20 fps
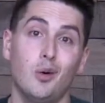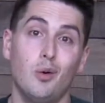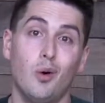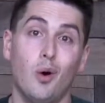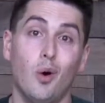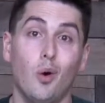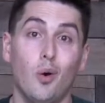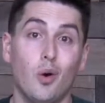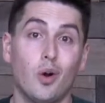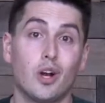
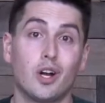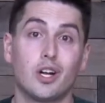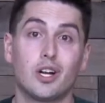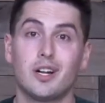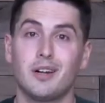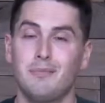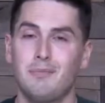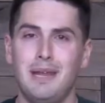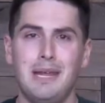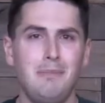
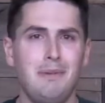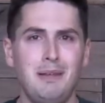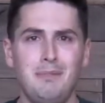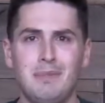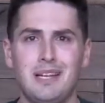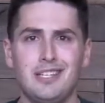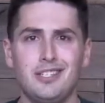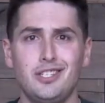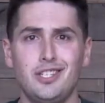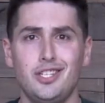or maybe
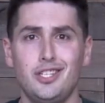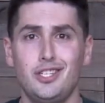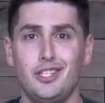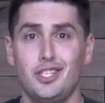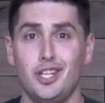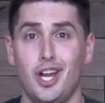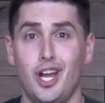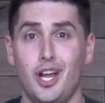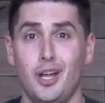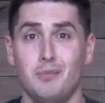message